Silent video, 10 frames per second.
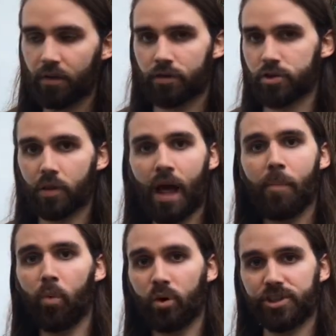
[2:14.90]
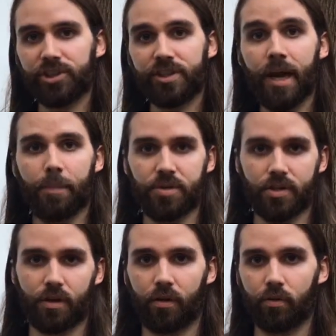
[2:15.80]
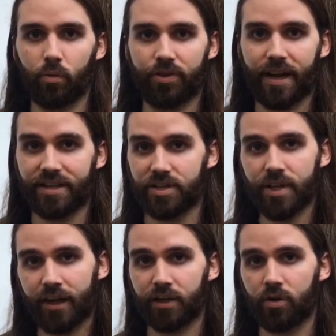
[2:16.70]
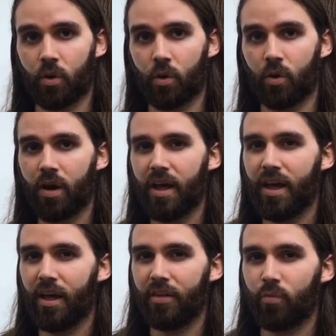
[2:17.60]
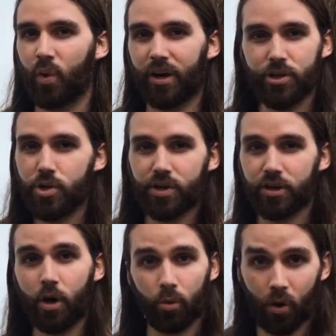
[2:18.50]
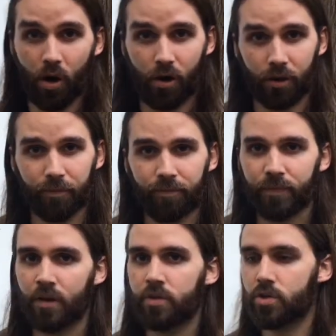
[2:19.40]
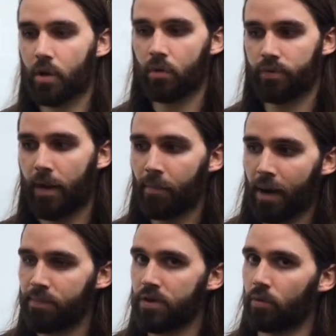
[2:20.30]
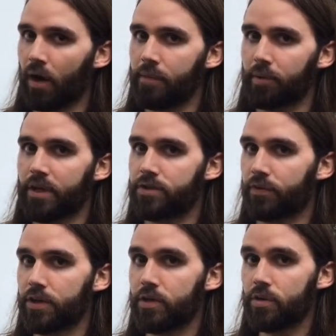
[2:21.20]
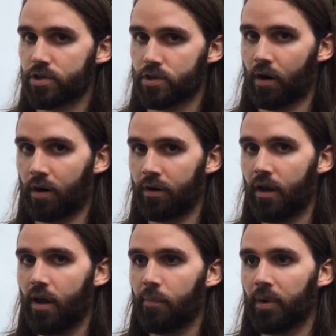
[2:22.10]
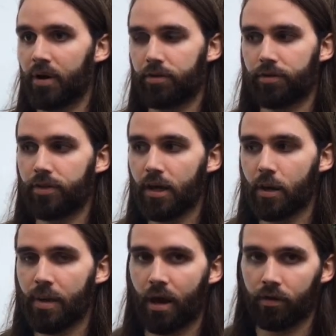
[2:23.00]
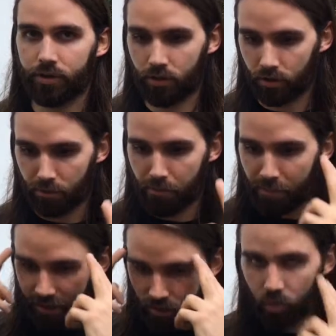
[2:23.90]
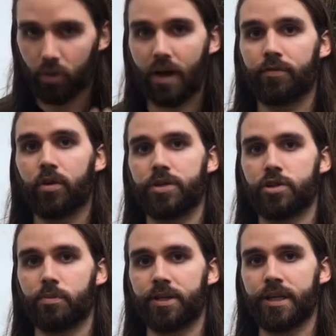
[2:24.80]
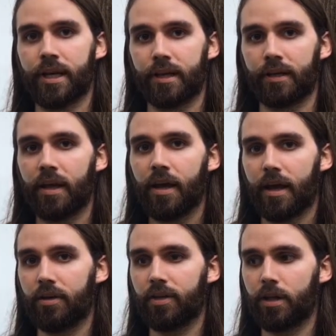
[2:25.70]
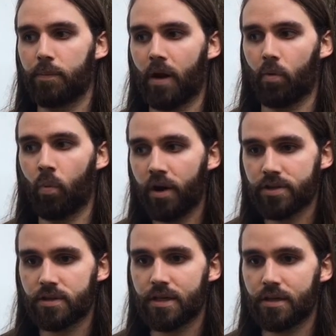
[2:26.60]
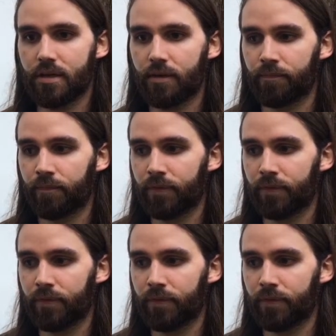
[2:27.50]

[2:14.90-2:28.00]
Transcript: There's a lot more steps with that second goal where you can go wrong. So that might be the right place for you to start, but think about your mental level as you're beginning and think about what's the